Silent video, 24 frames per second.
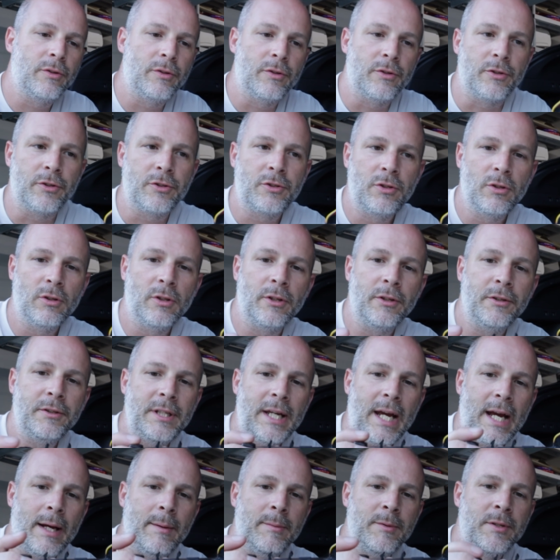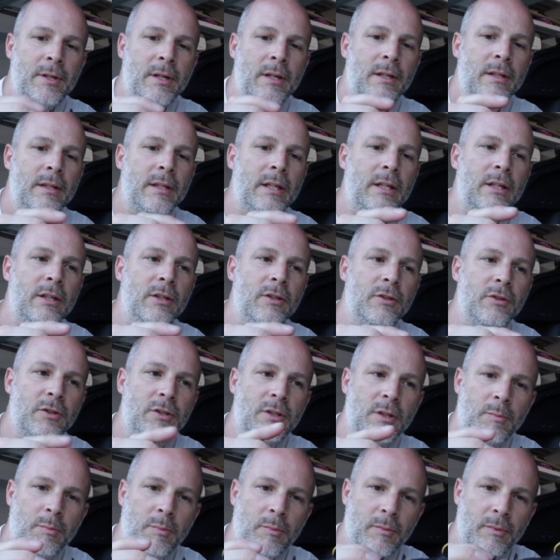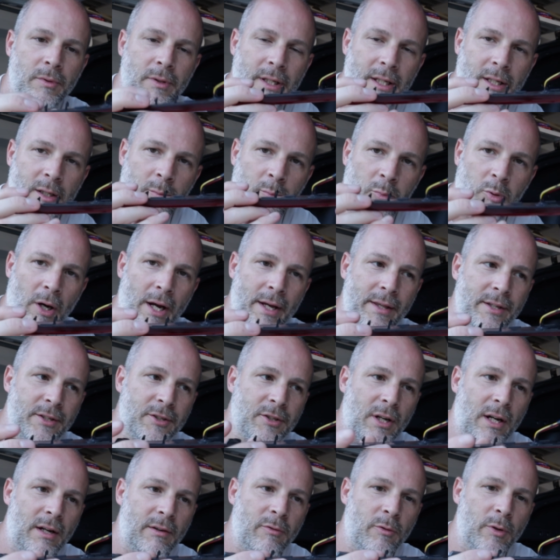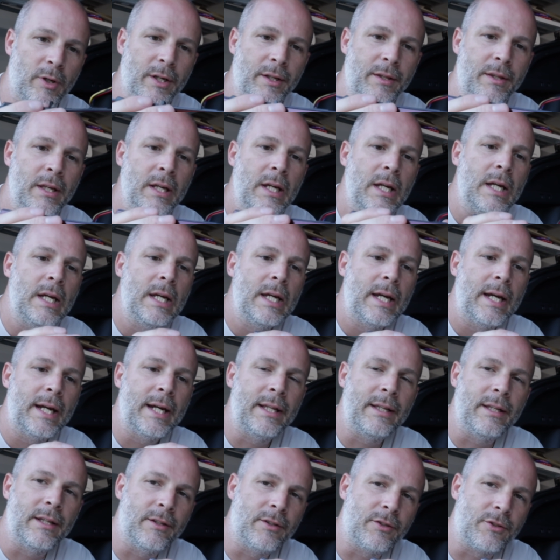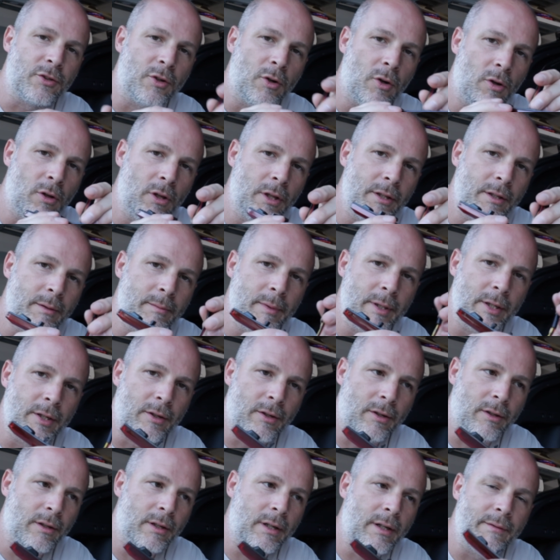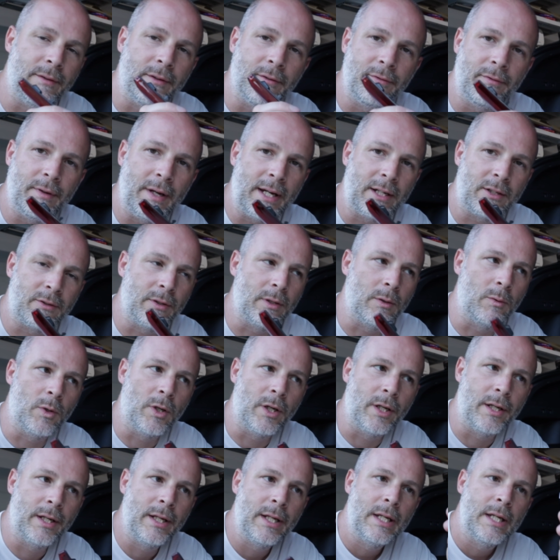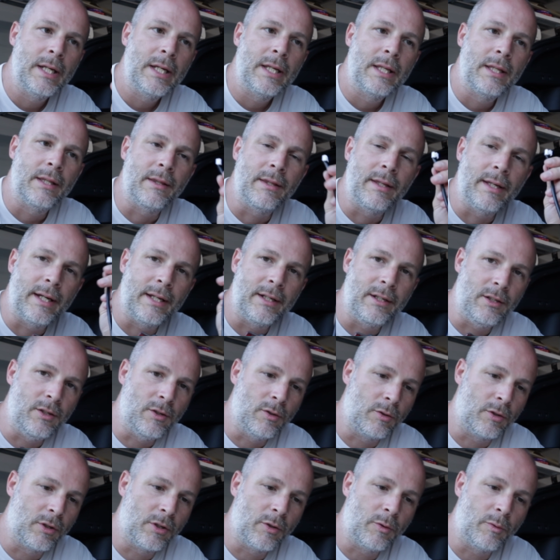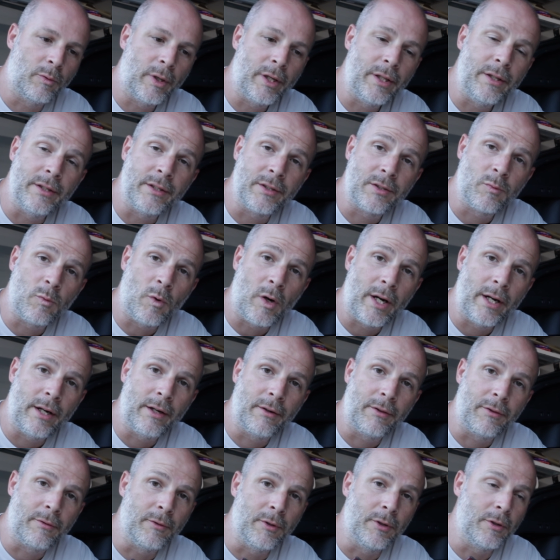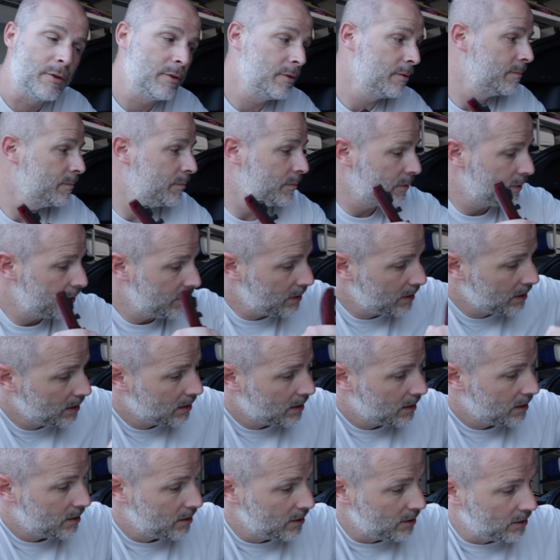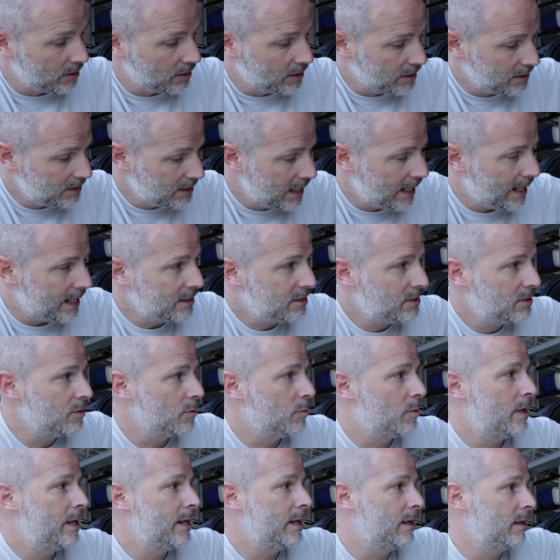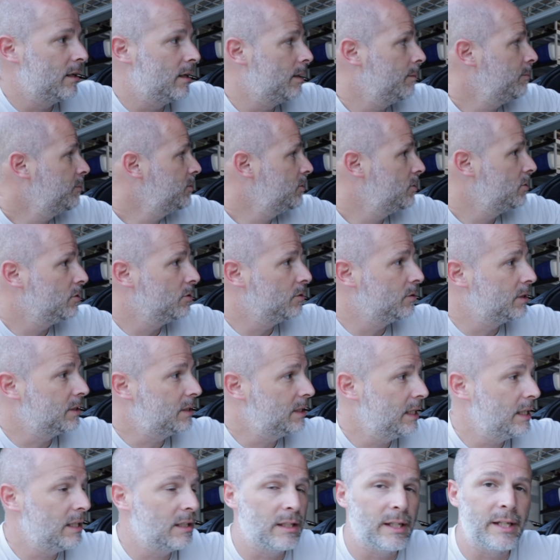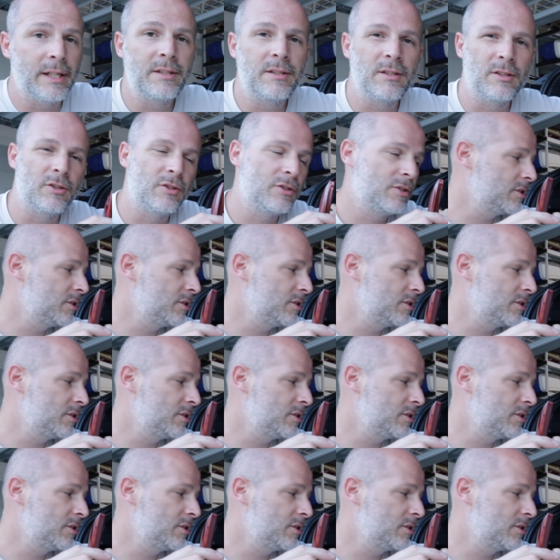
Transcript: there's two little tabs that you use to that you pry this off with, and then there's a hole in the middle of the factory one that you're going to run this wire through you're gonna attach the wire up to the taillights and you're